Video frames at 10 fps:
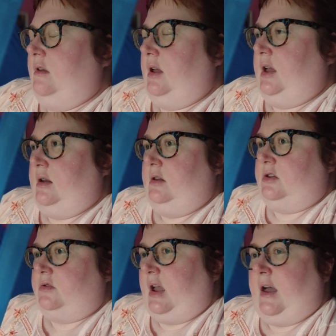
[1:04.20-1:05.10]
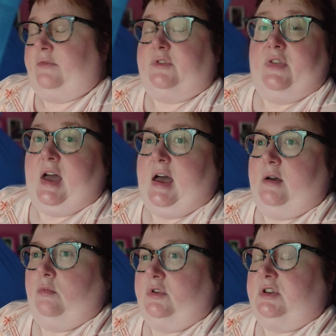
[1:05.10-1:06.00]
And after that,
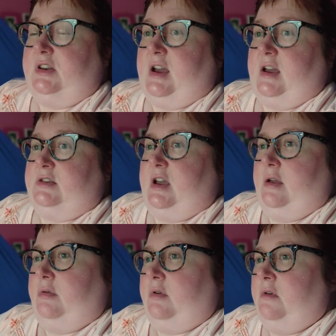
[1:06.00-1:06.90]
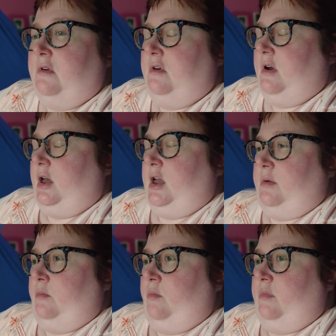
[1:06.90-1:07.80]
what did I do?
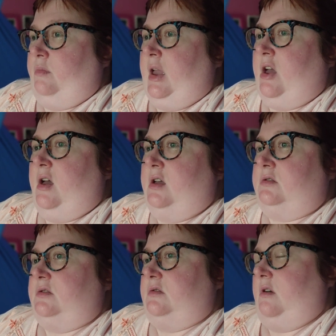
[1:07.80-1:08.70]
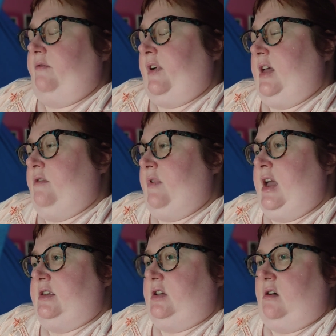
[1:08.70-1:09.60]
Um, we heard by the
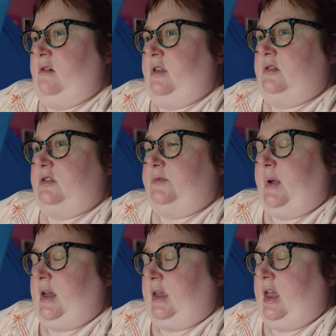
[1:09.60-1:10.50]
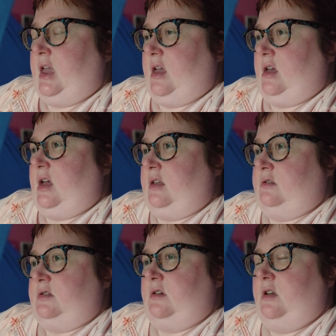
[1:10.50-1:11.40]
radio that Sparky
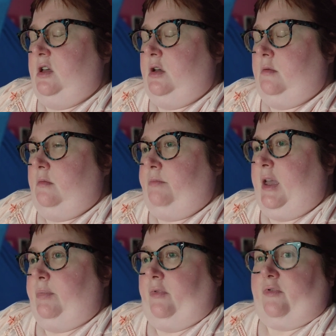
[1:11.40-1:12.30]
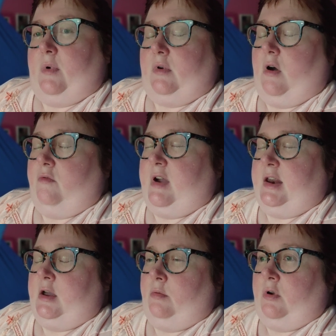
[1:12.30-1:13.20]
and people from Outcore
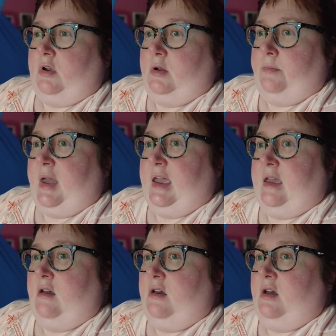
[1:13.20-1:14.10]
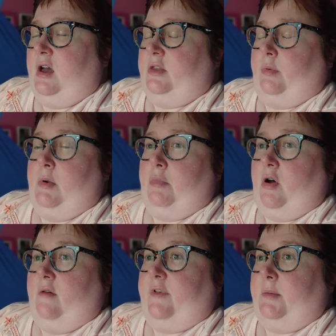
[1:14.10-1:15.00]
Radio were going to be at the
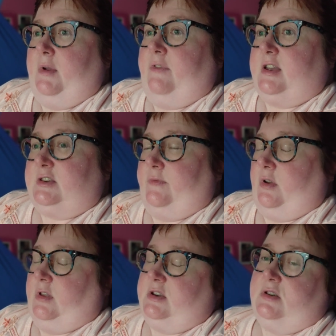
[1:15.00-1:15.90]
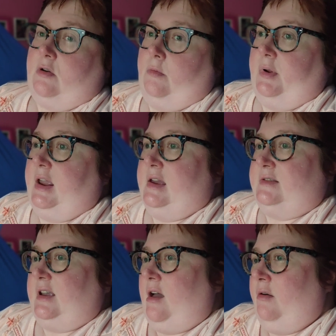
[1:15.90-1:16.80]
Wimborne Family Festival. This is a couple of
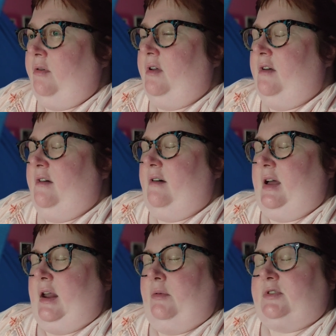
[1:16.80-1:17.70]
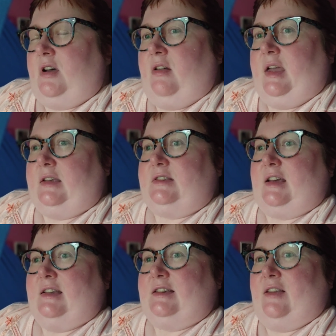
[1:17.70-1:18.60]
years ago. And I was all
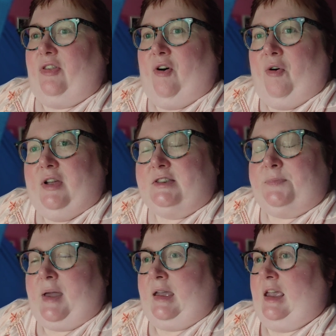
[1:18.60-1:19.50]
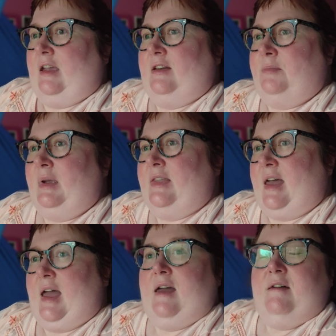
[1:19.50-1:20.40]
excited. I thought, is Sparky going to be
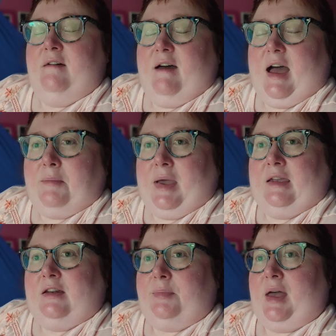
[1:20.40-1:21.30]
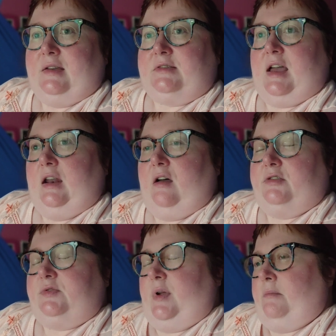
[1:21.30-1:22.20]
there? Am I going to better say hello
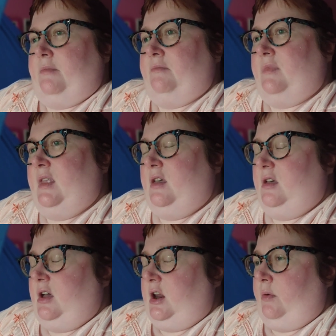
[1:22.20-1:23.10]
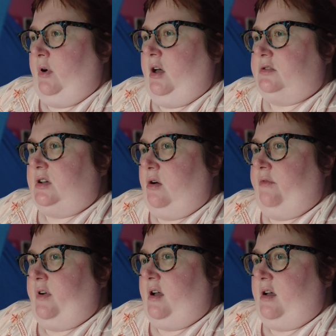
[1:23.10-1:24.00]
to him? And I walked
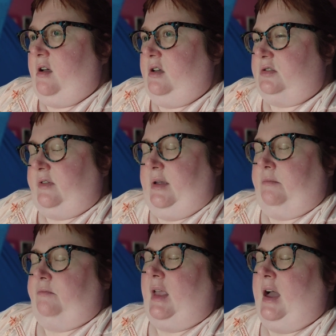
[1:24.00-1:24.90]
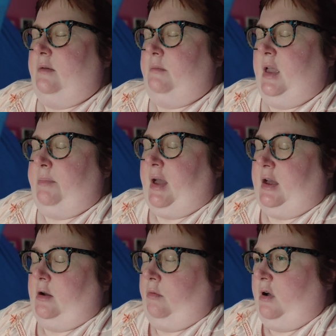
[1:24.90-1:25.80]
over. Sorry, I, my
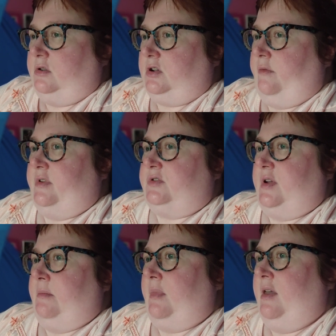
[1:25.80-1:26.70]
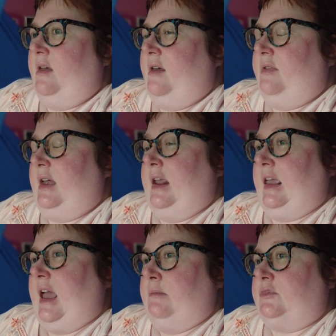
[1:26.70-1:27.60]
partner walked over to him. Then he
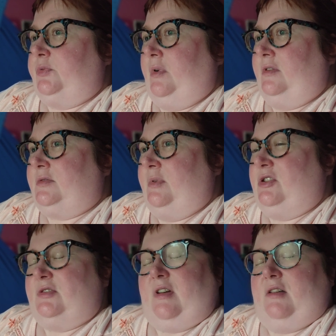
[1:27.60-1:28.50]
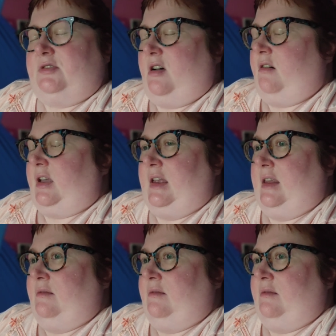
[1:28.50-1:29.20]
came towards him and just got talking.